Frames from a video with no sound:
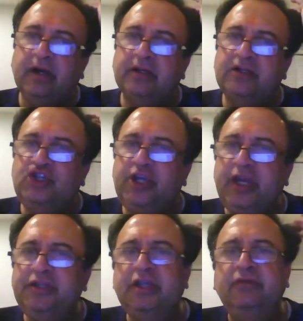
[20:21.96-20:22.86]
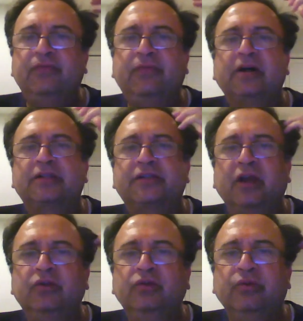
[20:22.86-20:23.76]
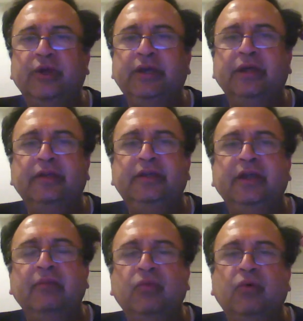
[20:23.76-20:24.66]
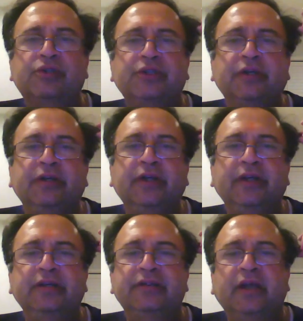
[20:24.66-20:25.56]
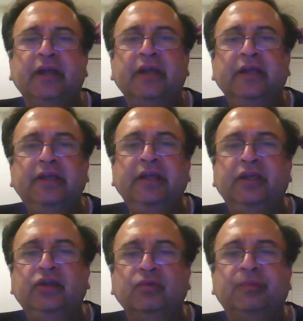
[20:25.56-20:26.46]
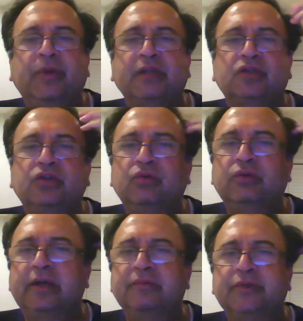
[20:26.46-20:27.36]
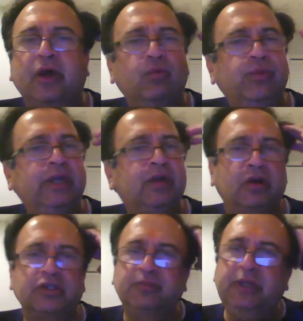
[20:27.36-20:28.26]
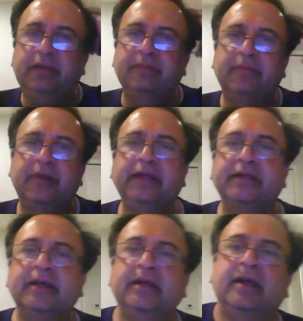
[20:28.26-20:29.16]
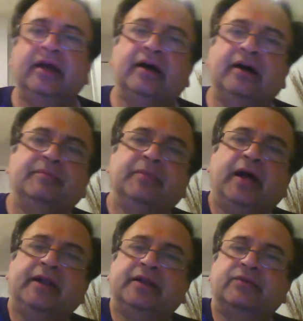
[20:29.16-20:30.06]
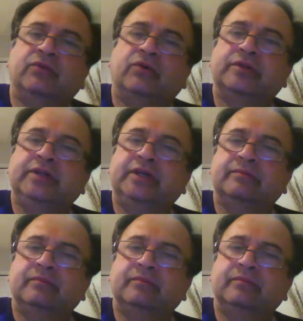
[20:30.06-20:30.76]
changing flux during the motion is EQ plus Q times V cross B, right? And therefore, you